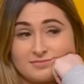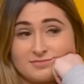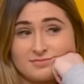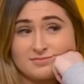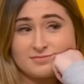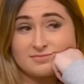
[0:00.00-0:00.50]

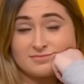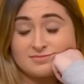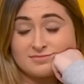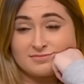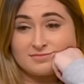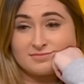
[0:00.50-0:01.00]

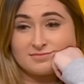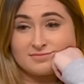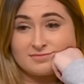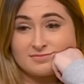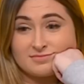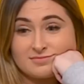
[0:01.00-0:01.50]

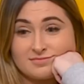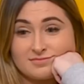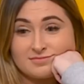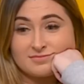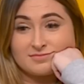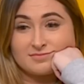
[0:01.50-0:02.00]

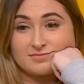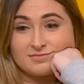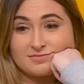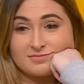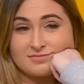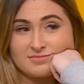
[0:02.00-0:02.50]

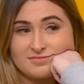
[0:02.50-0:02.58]
(not speaking)